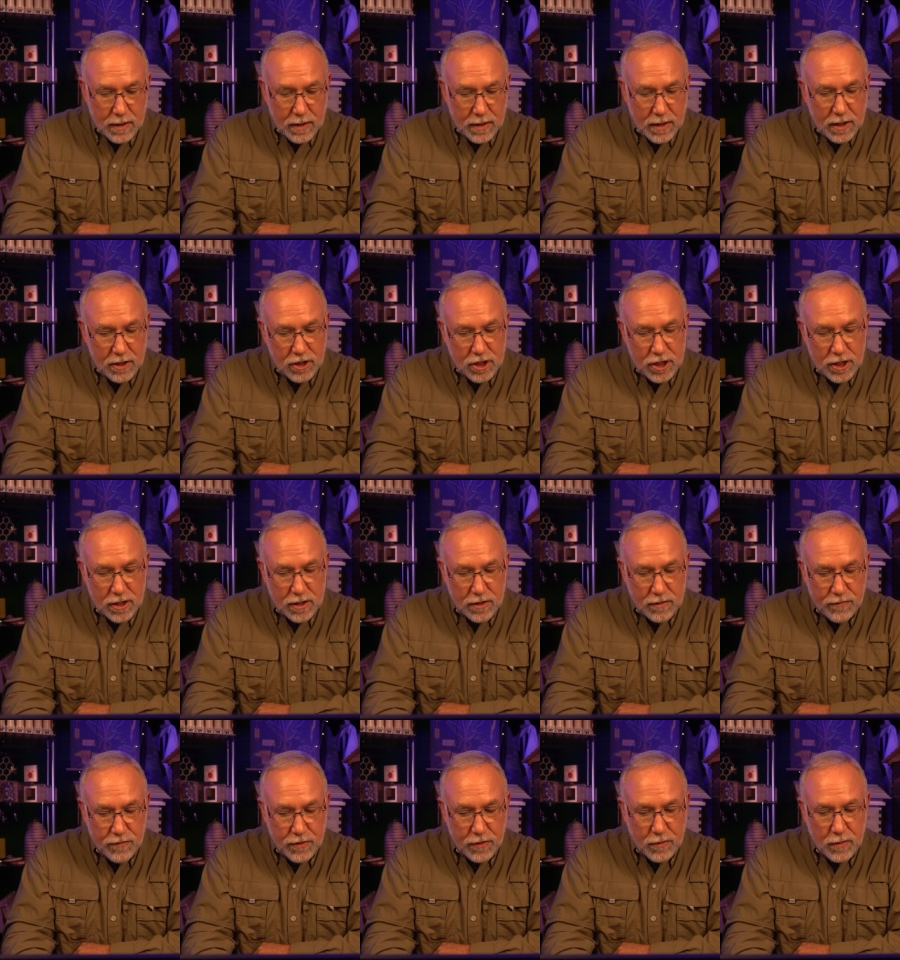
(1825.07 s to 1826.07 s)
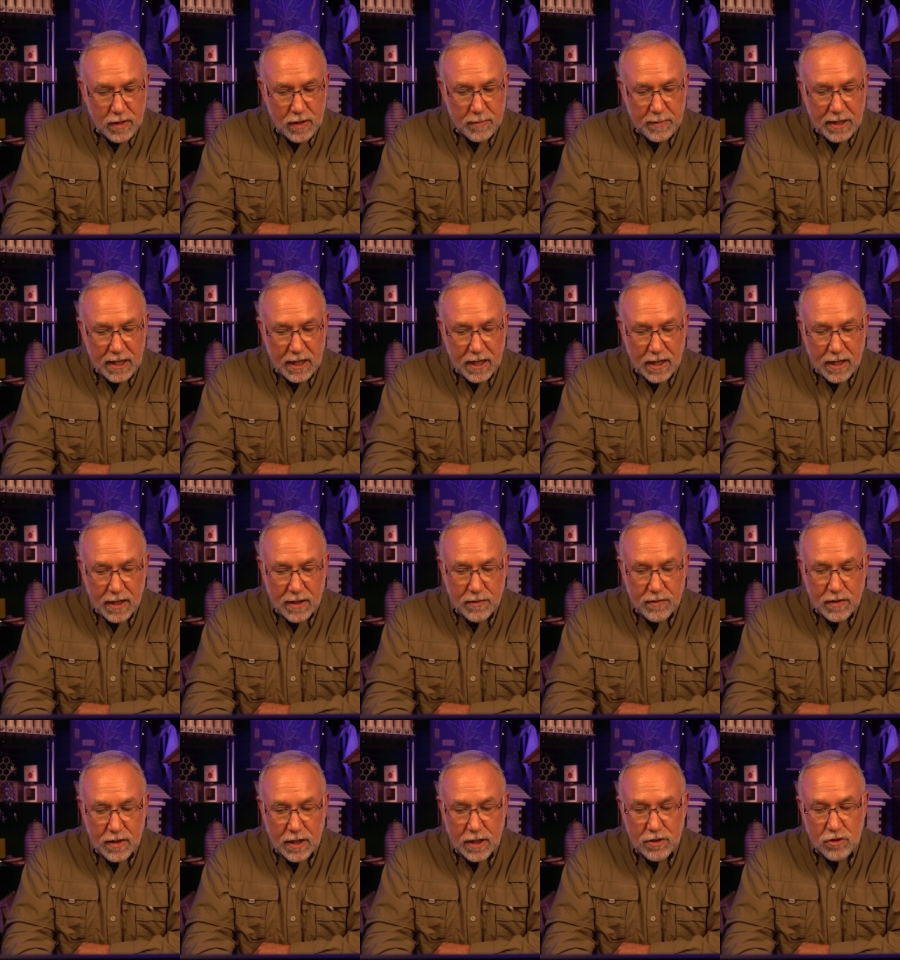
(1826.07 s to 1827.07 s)
This year, for three of my
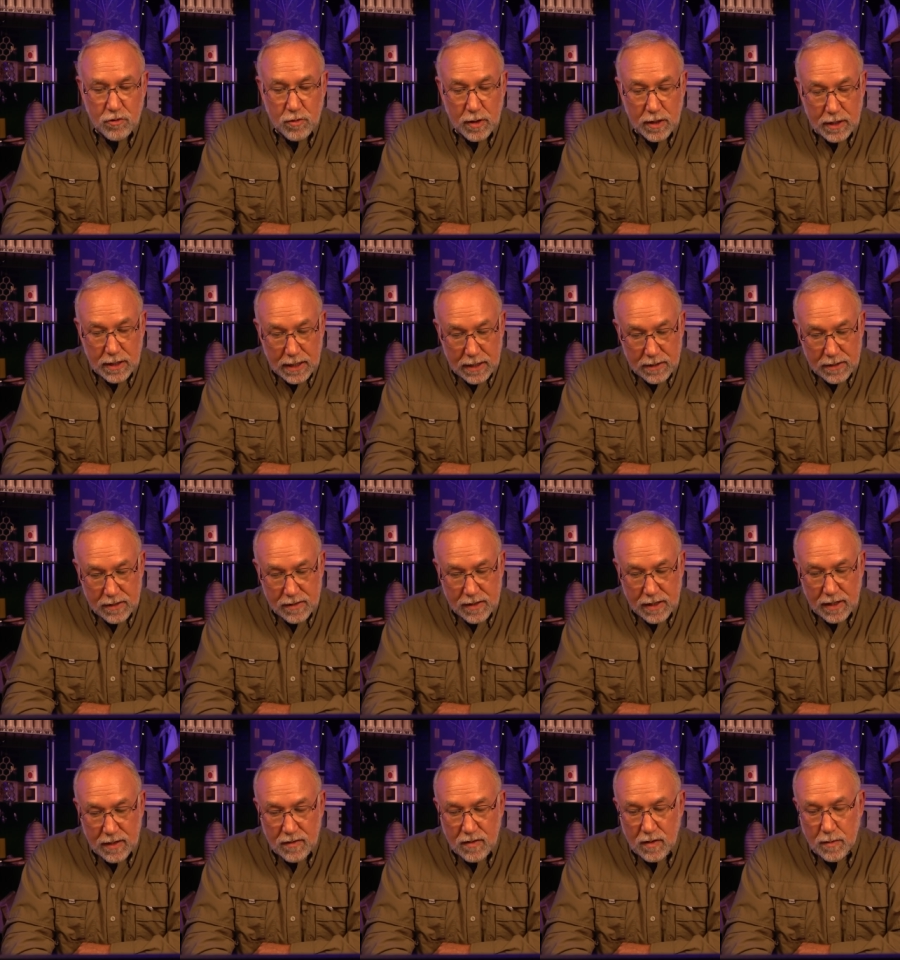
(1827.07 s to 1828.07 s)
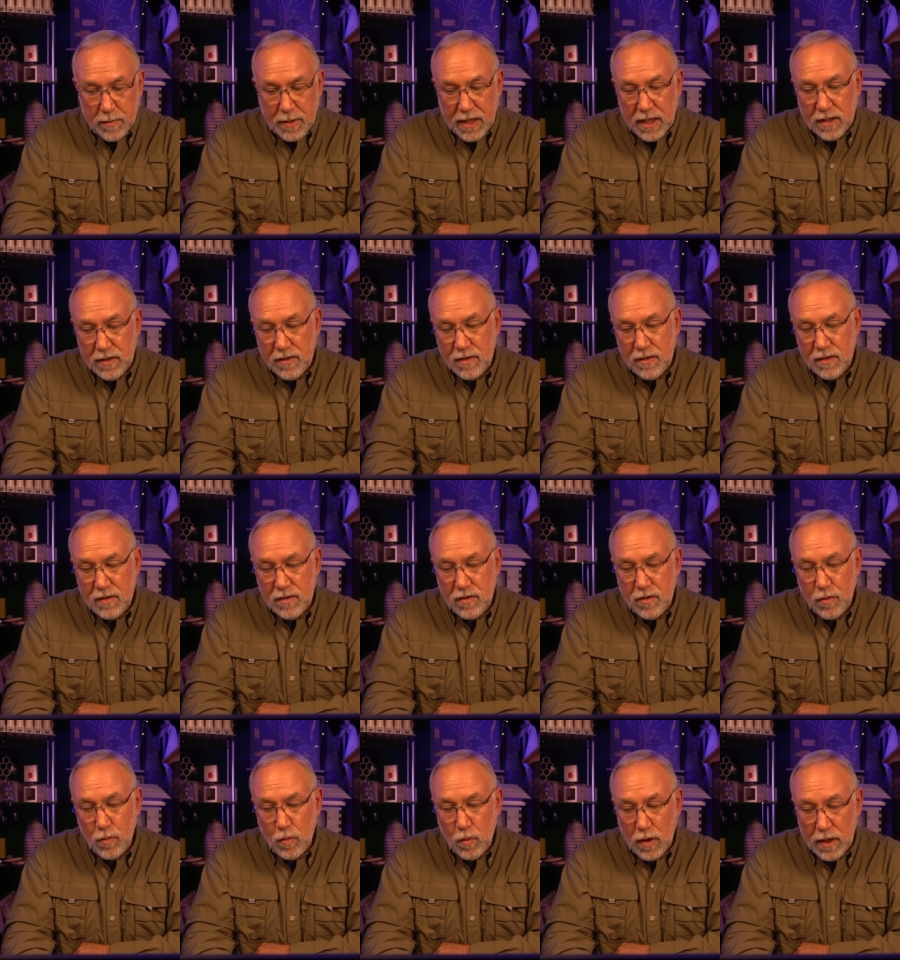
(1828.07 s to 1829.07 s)
hives, I shrunk down the size of the boxes
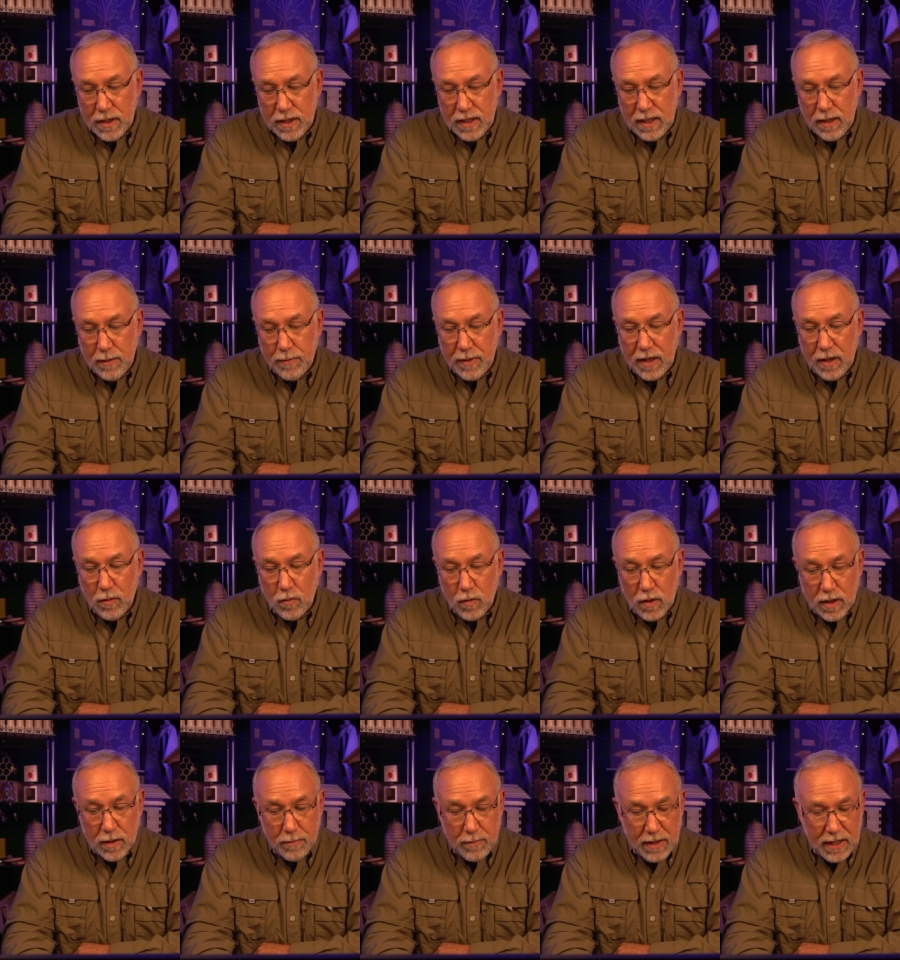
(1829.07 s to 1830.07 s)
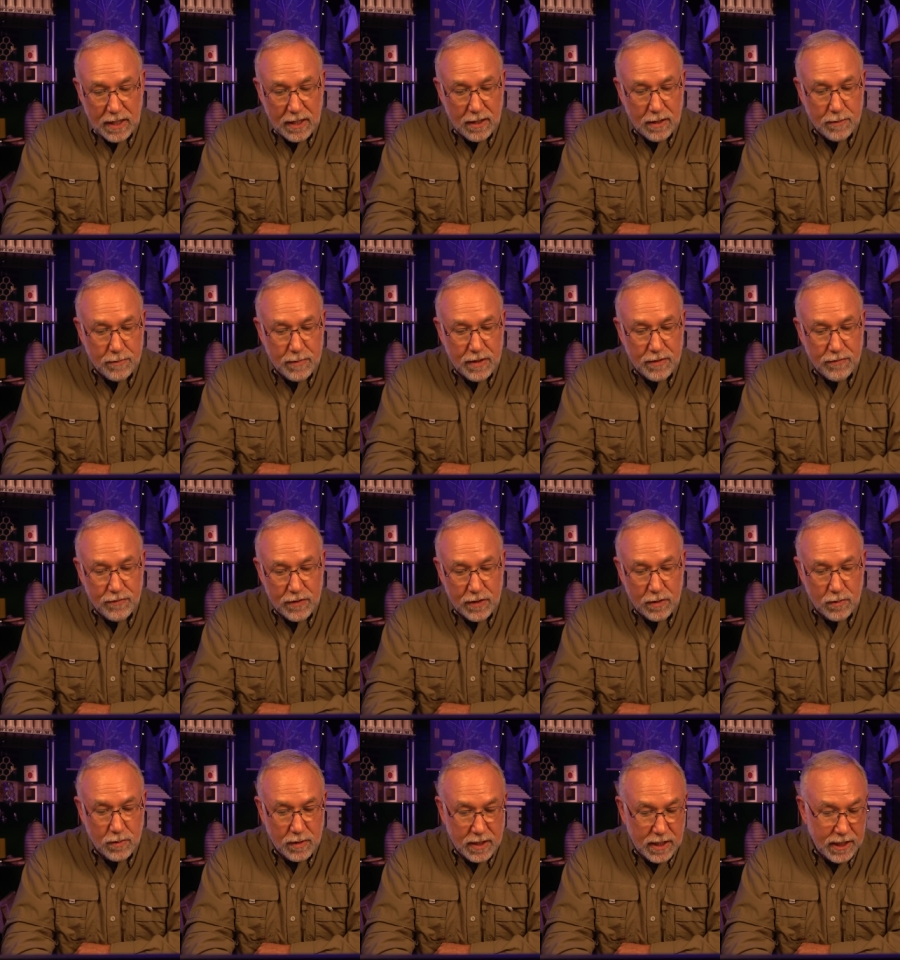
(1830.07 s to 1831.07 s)
to one deep and one medium
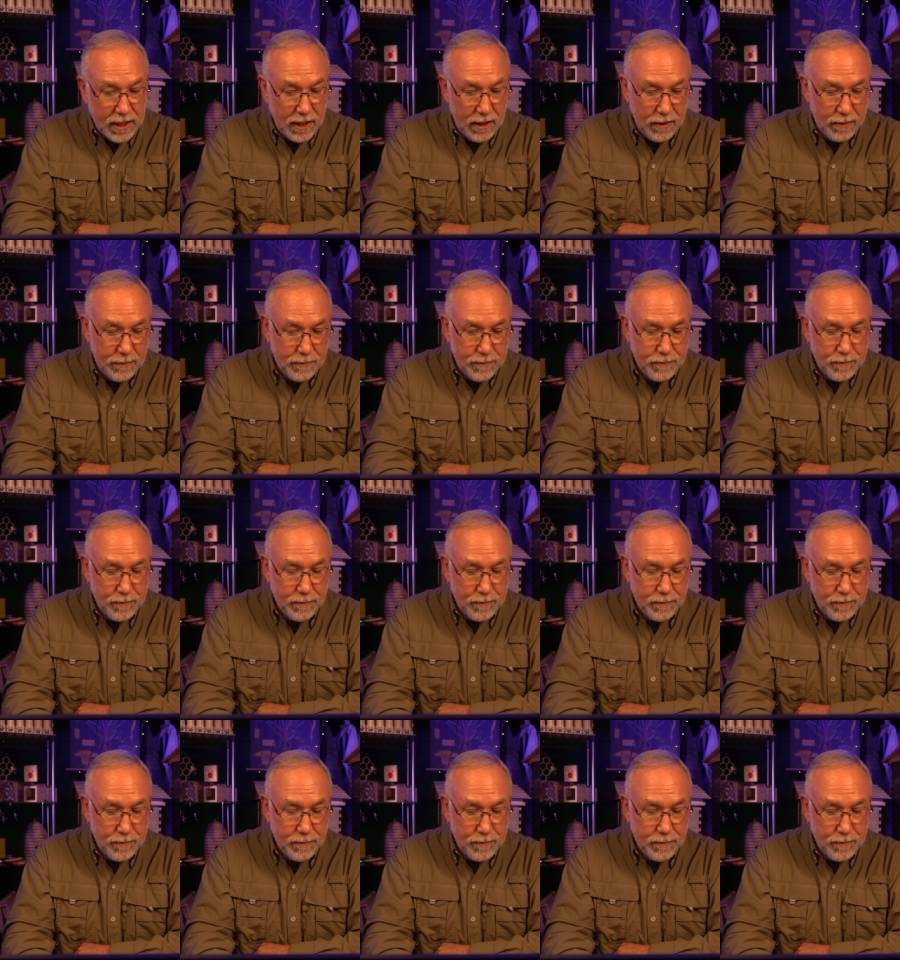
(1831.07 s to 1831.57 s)
filled with honey.